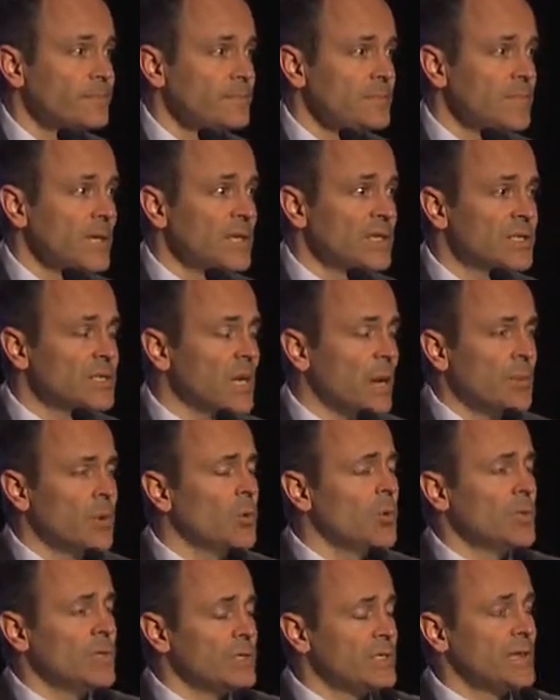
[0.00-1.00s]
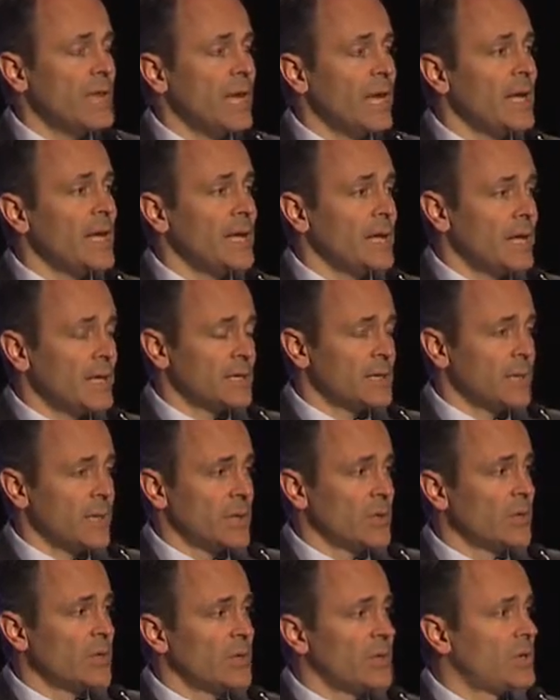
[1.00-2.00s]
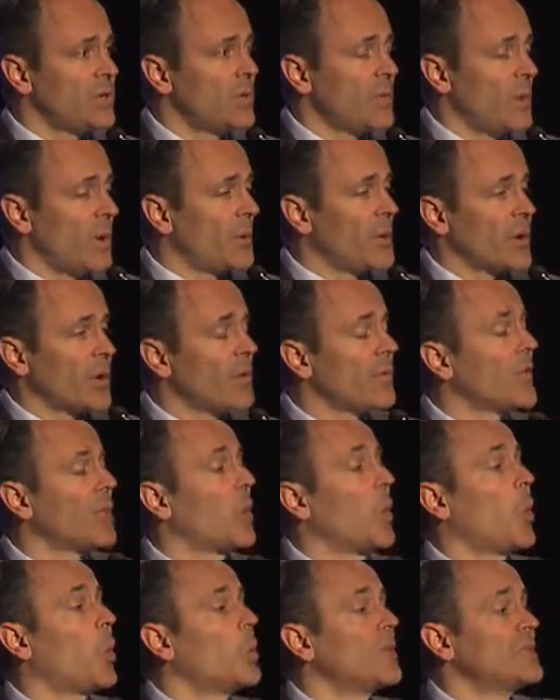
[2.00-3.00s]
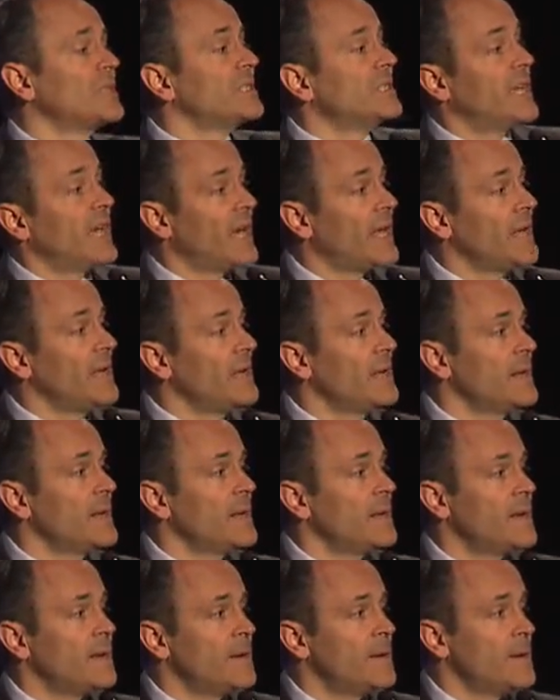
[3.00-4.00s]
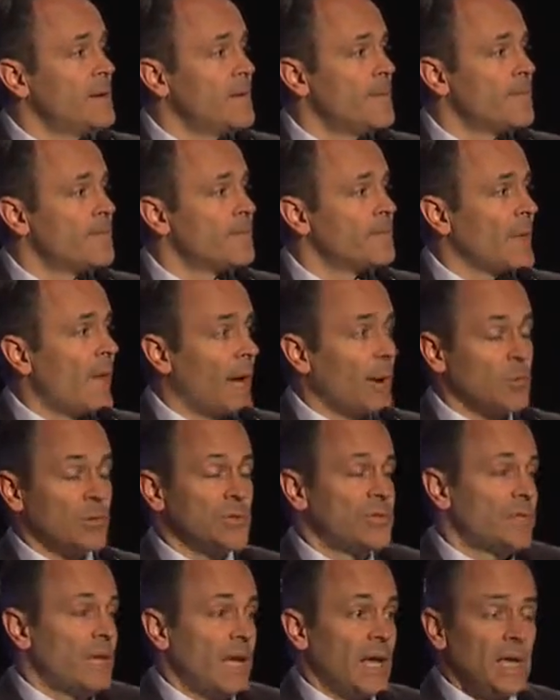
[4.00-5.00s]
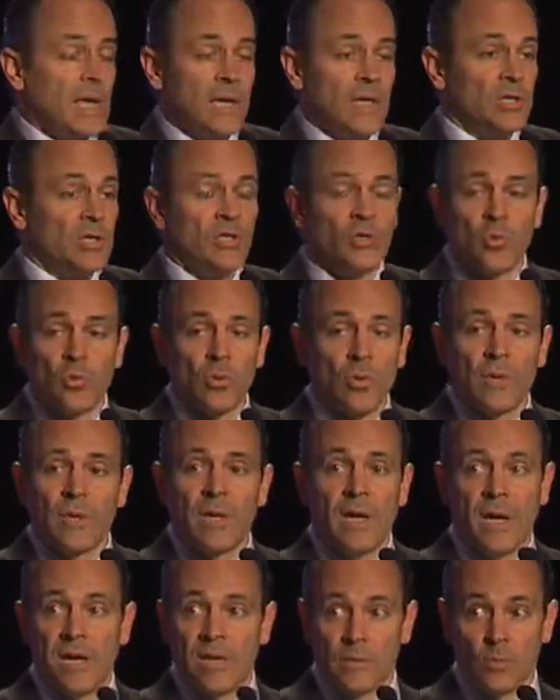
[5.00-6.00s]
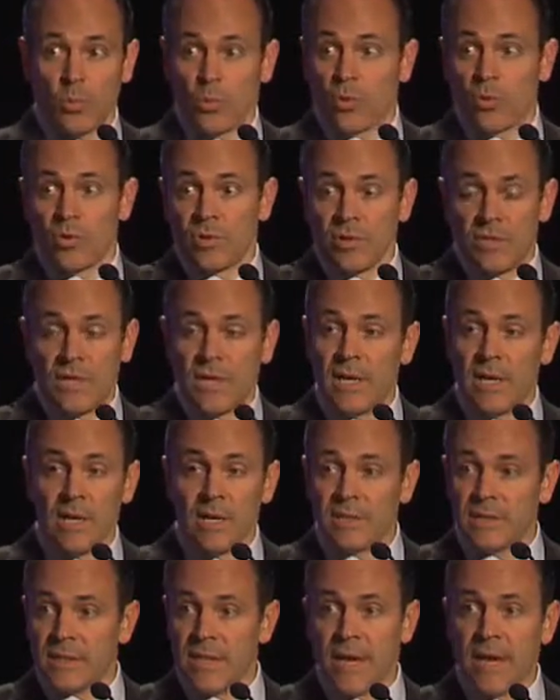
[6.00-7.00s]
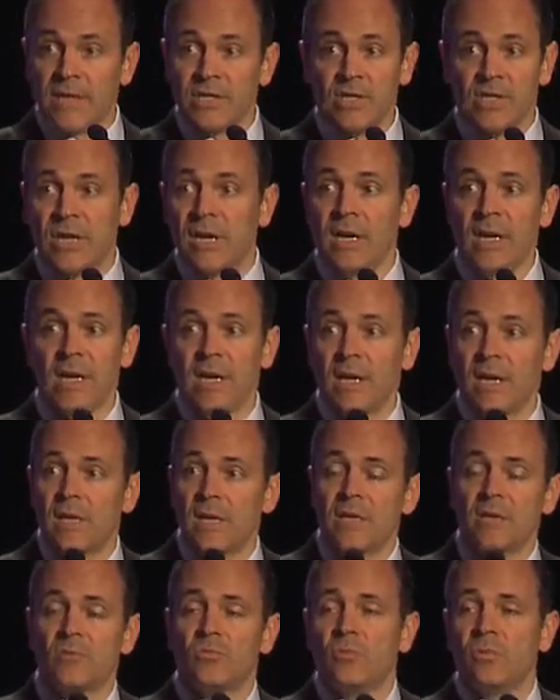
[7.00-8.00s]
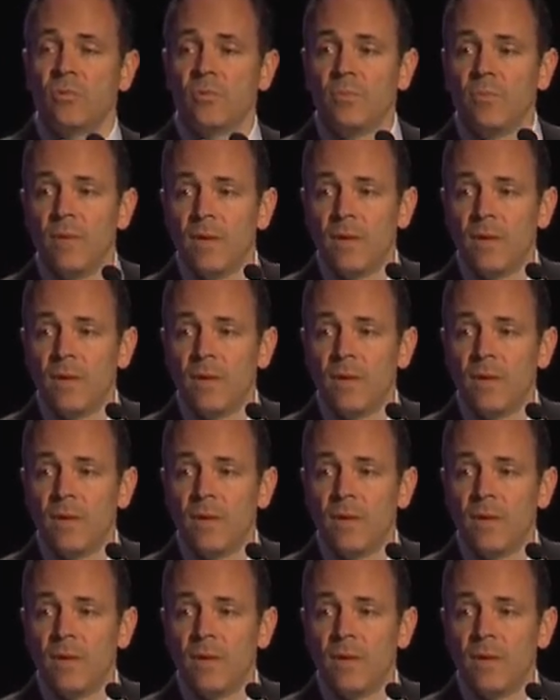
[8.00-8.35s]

and some who would say, as we alluded to a moment ago, that coal is dead. I will say, as surely as we're sitting/standing in this room,